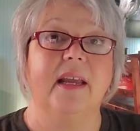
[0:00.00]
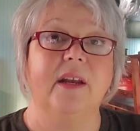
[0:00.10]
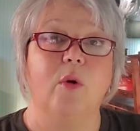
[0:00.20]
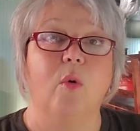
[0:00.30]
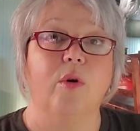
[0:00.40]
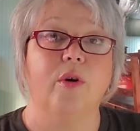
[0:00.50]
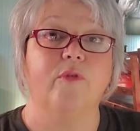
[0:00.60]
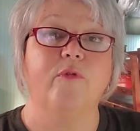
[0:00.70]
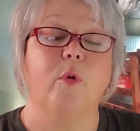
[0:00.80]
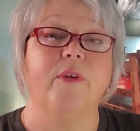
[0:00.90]
in order
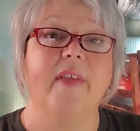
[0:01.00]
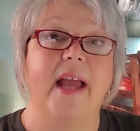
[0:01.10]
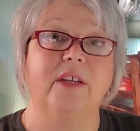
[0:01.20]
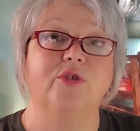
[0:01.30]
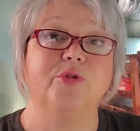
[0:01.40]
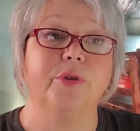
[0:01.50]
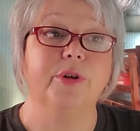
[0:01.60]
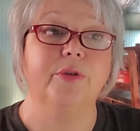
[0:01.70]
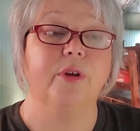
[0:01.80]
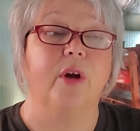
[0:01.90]
for that
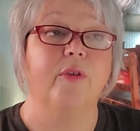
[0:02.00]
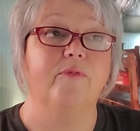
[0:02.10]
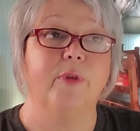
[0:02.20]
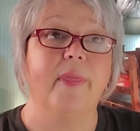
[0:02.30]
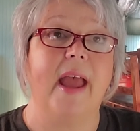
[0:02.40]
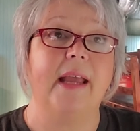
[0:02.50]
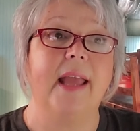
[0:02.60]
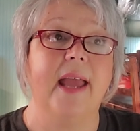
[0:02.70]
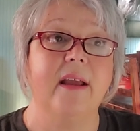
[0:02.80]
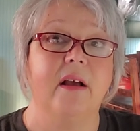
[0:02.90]
truth or for that
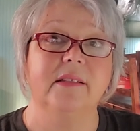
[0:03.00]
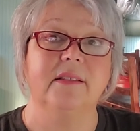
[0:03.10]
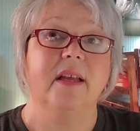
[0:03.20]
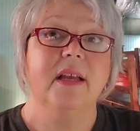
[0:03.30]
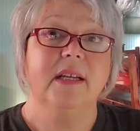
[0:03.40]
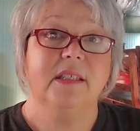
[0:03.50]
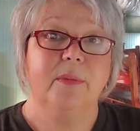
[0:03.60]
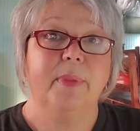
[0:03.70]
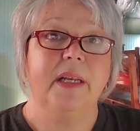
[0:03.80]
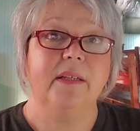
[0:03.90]
chaos to
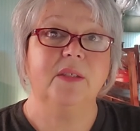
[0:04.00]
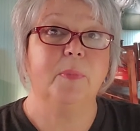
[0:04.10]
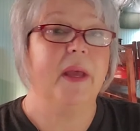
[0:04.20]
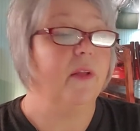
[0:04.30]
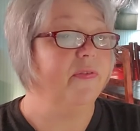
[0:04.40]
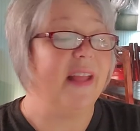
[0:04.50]
be dispelled.